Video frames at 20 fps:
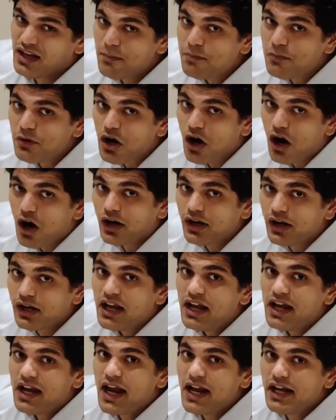LimCon,
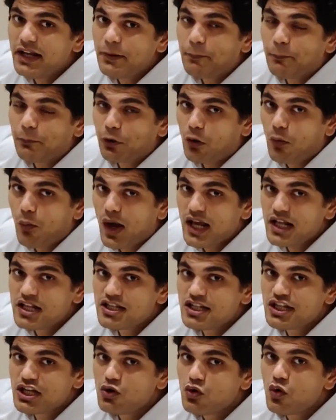it
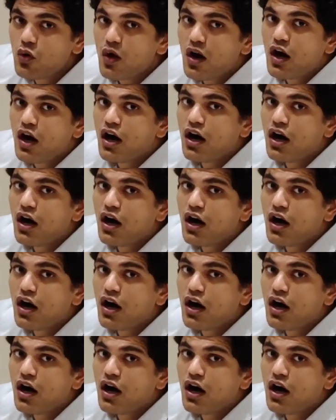provides you